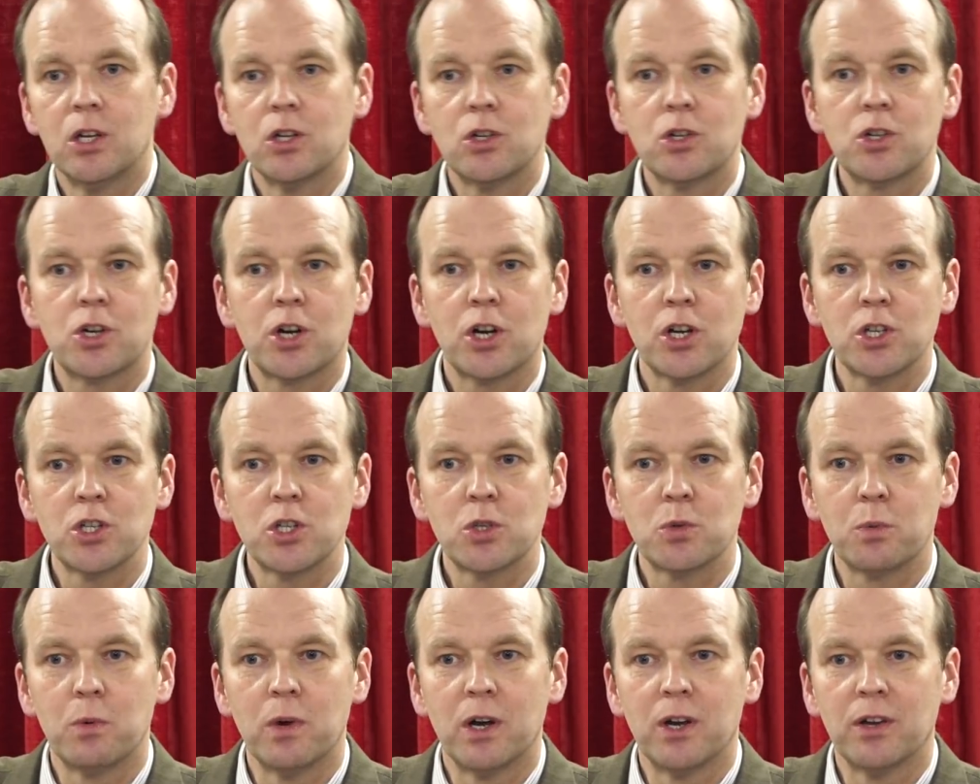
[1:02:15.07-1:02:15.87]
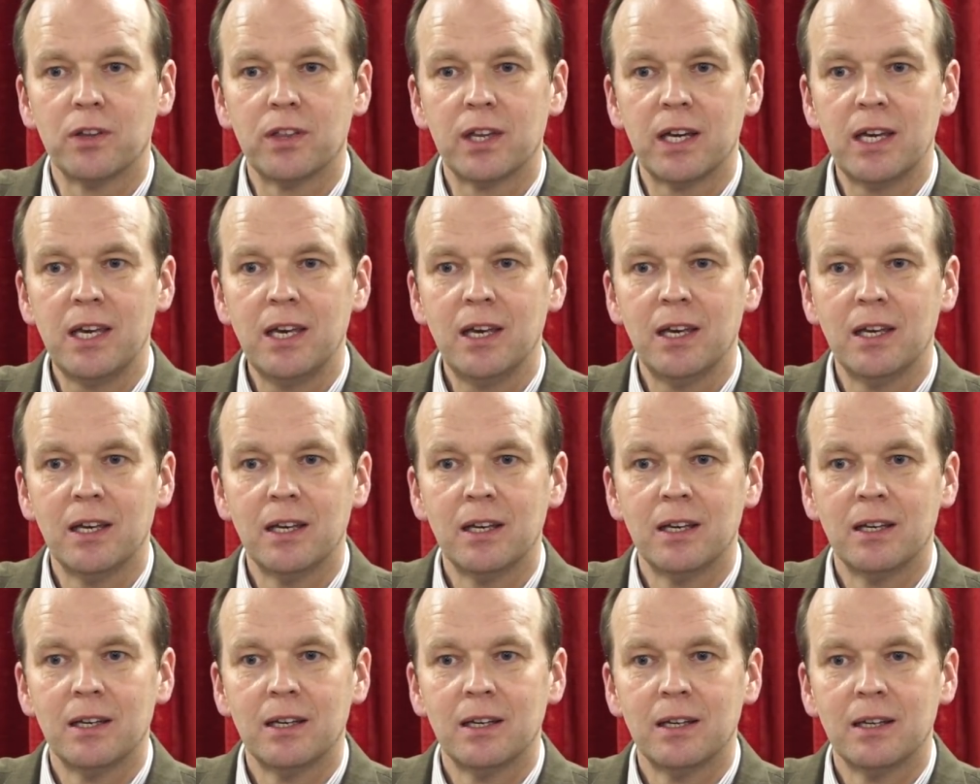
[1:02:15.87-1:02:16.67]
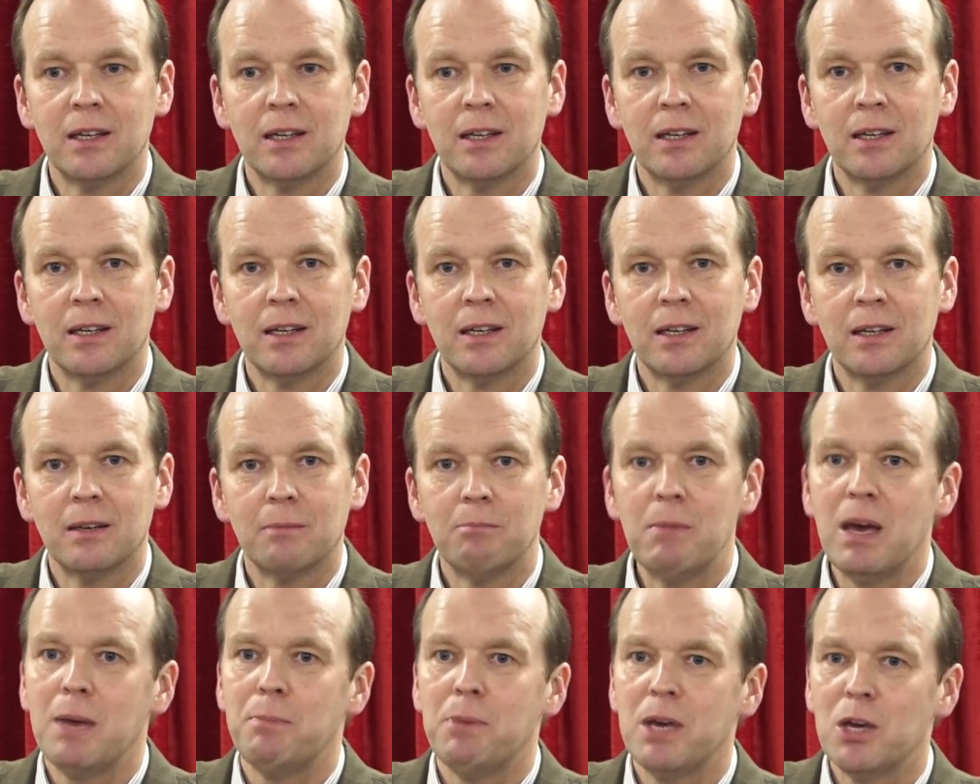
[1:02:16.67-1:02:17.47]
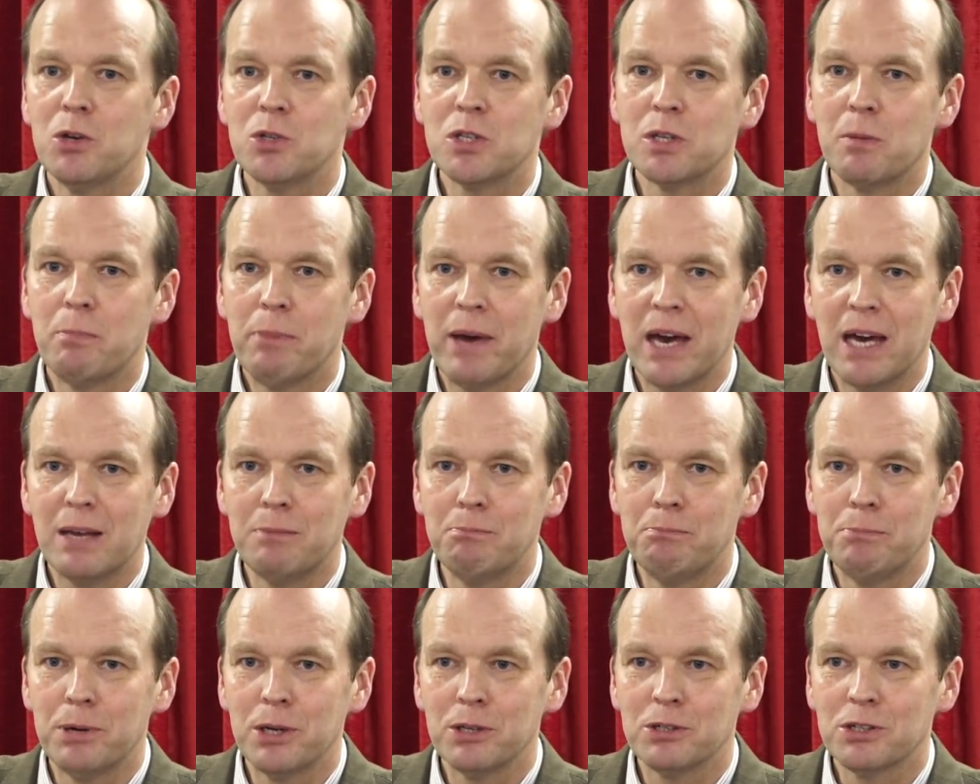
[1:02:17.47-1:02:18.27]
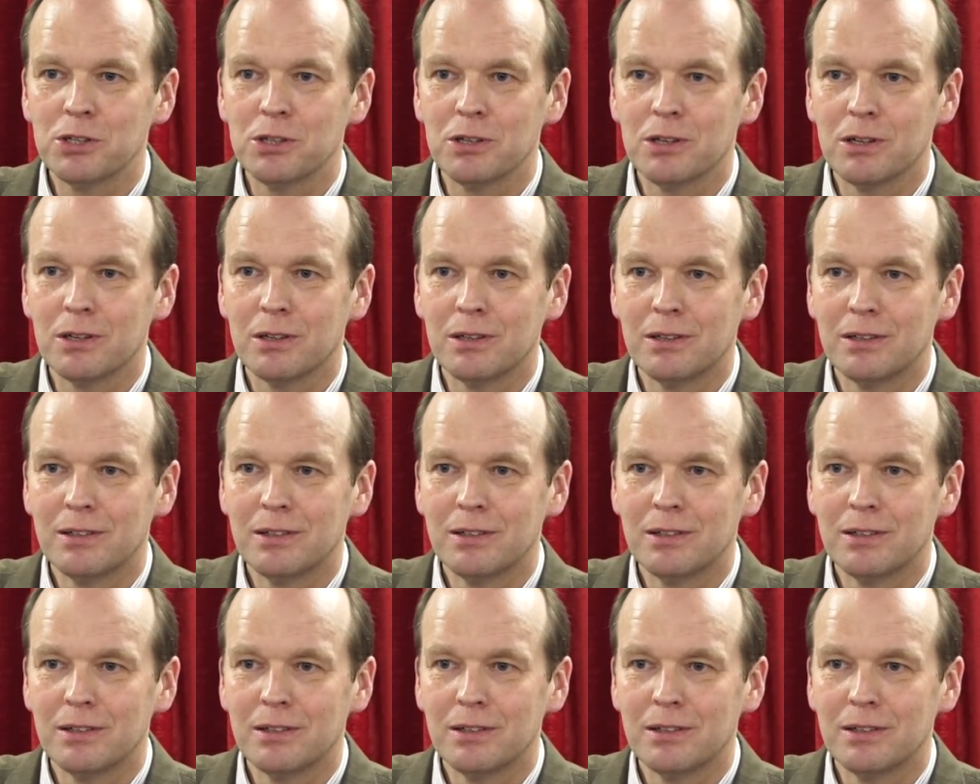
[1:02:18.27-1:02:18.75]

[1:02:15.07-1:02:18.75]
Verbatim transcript: trustworthy Maybe he was a pen pusher.